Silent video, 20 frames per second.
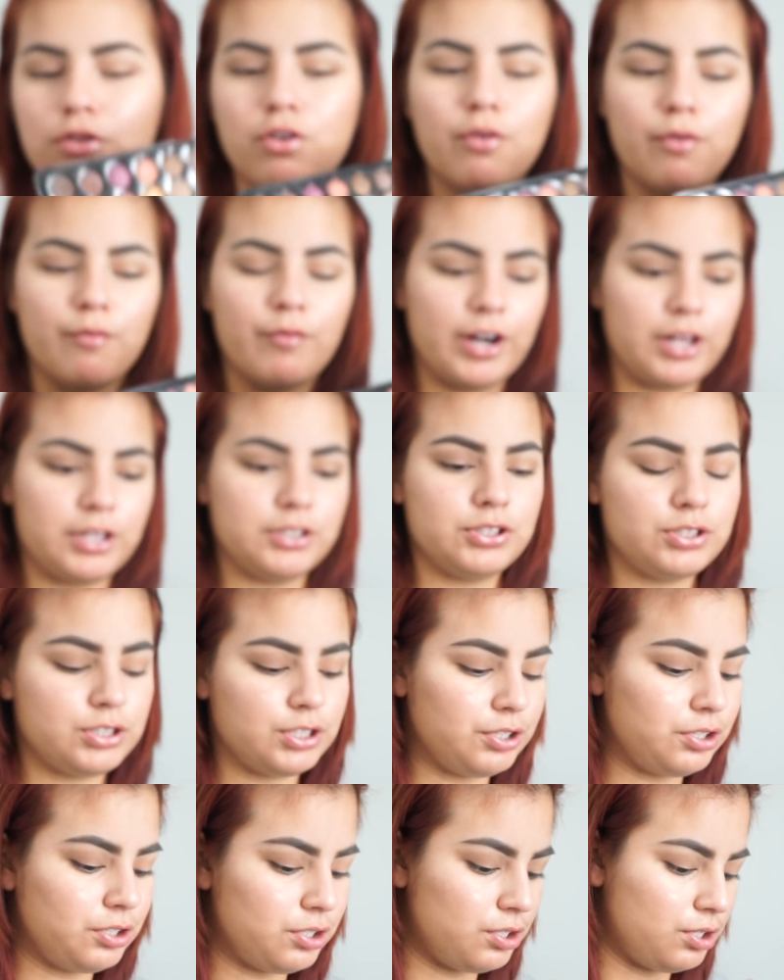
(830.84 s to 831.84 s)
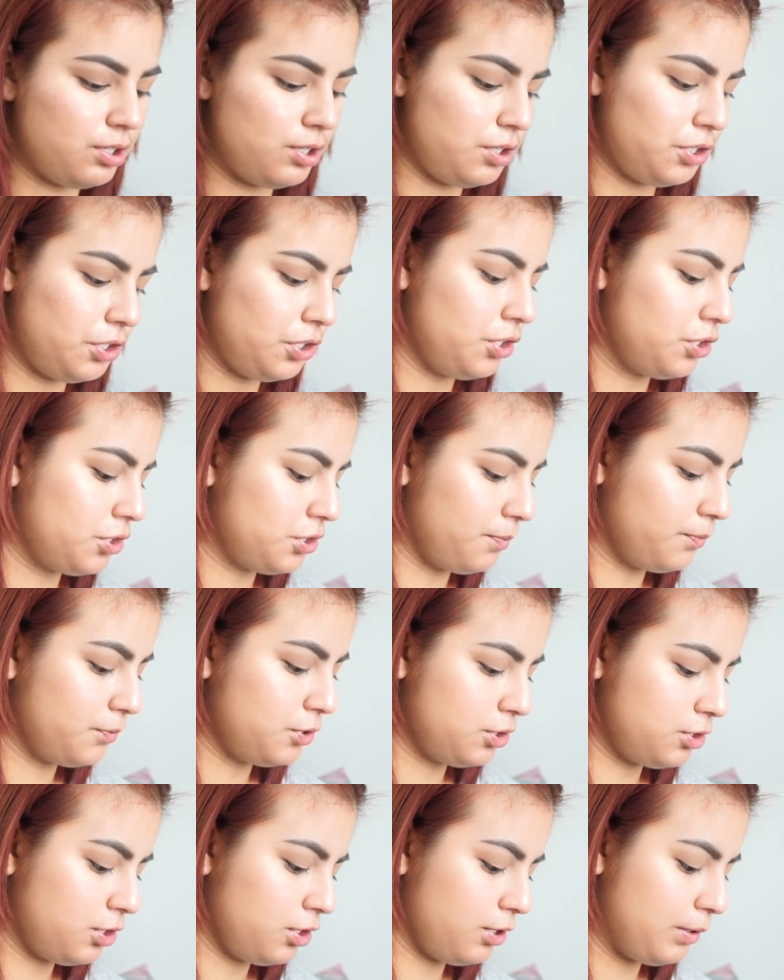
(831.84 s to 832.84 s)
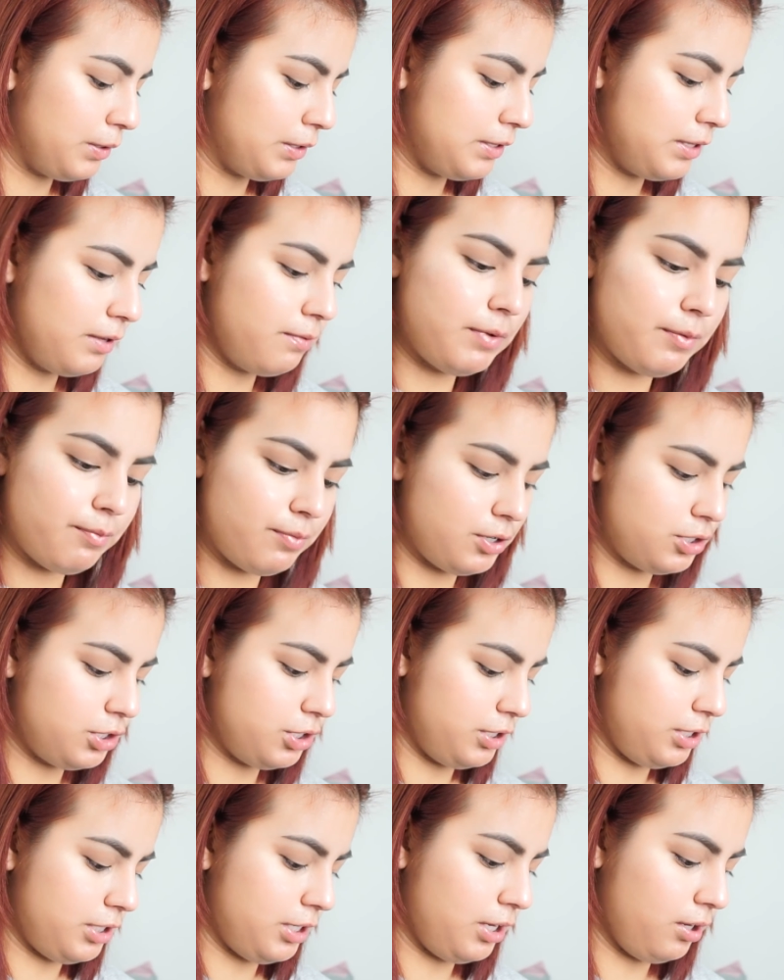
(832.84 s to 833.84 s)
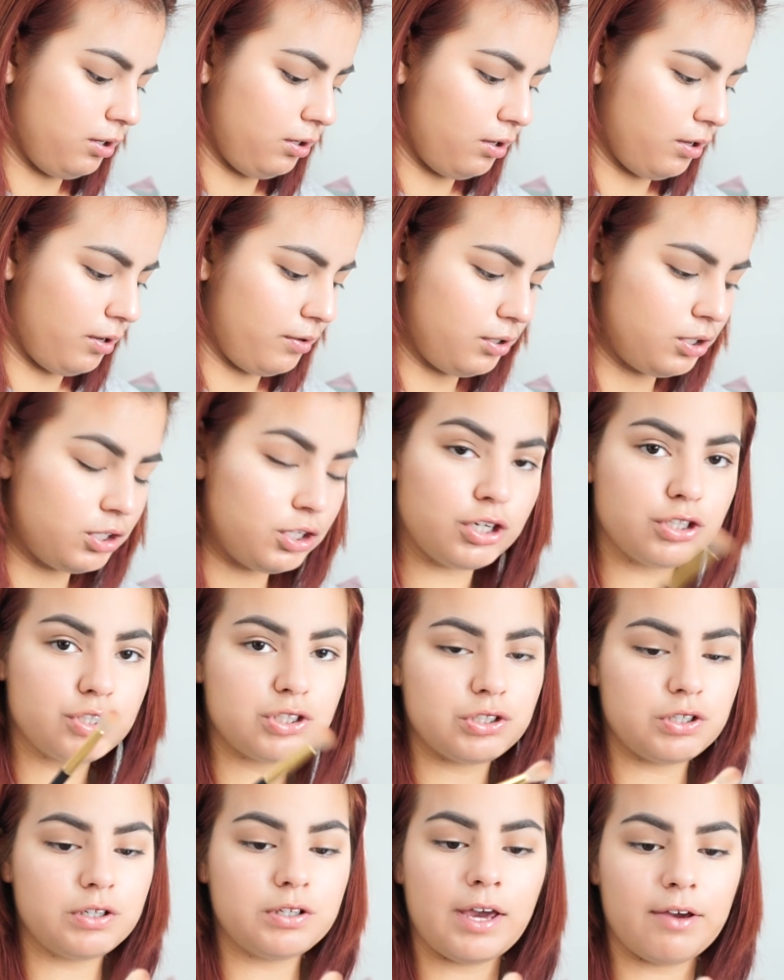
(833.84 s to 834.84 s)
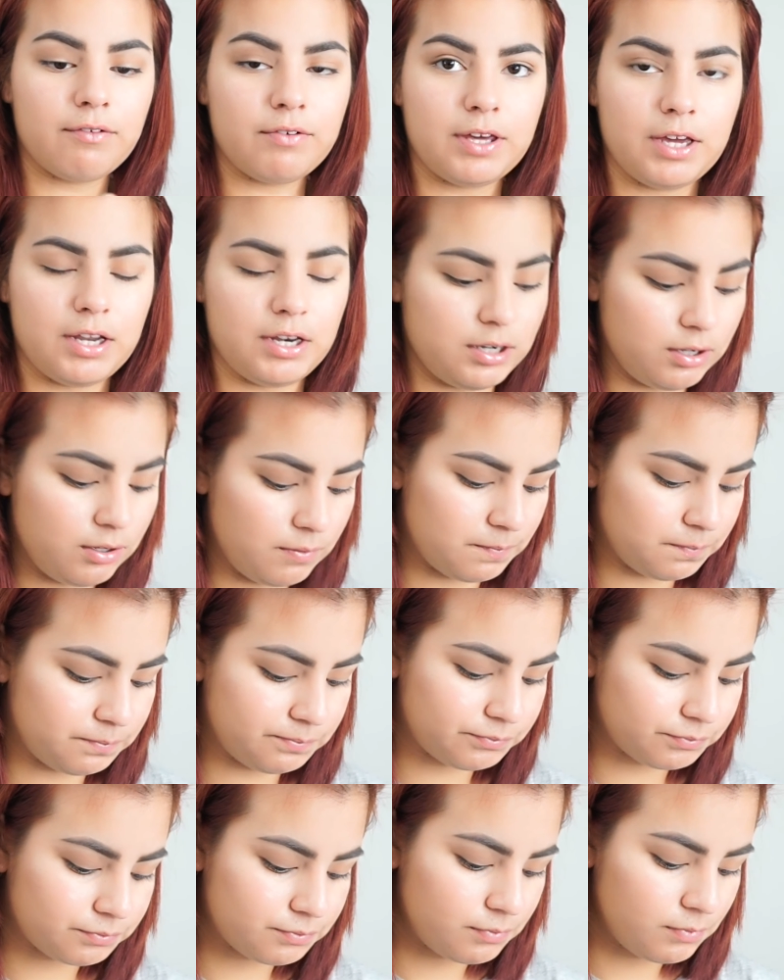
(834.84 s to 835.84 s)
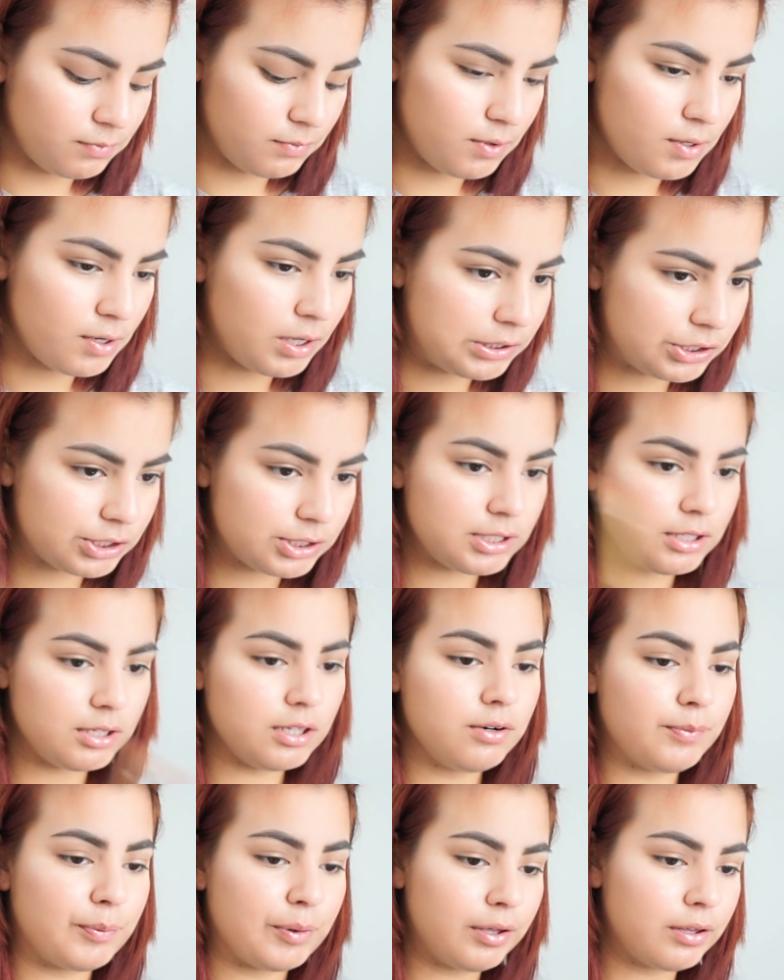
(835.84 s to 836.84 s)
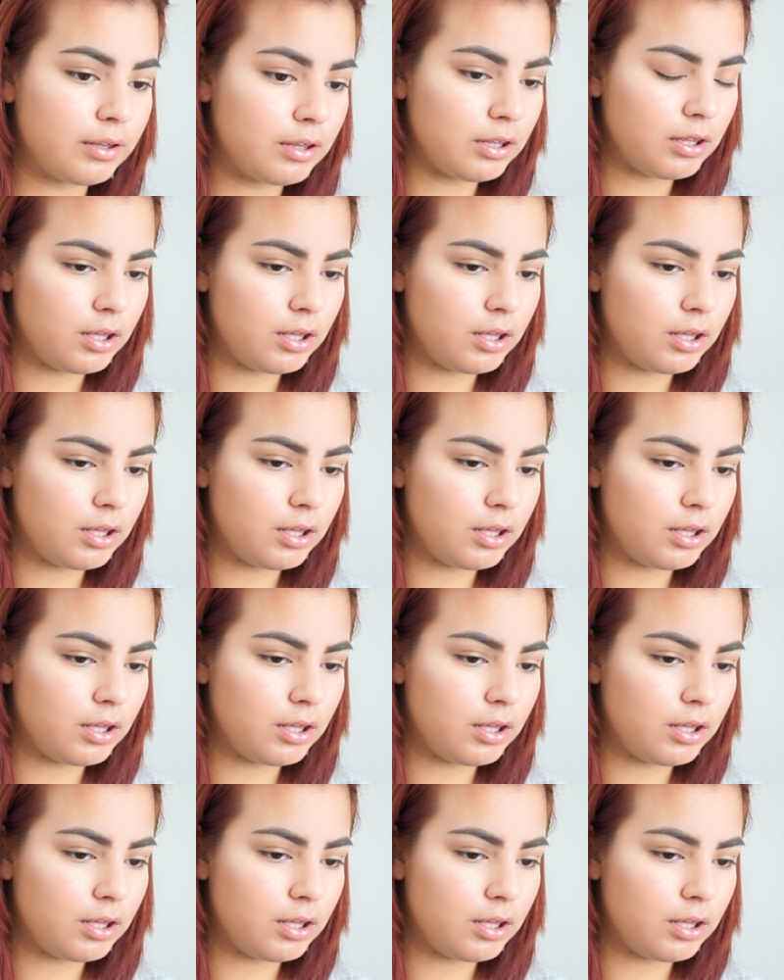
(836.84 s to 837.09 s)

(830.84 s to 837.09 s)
got red undertone. So I'm just going to dip my brush in there. I'm not going to go too heavy handed, just a little bit.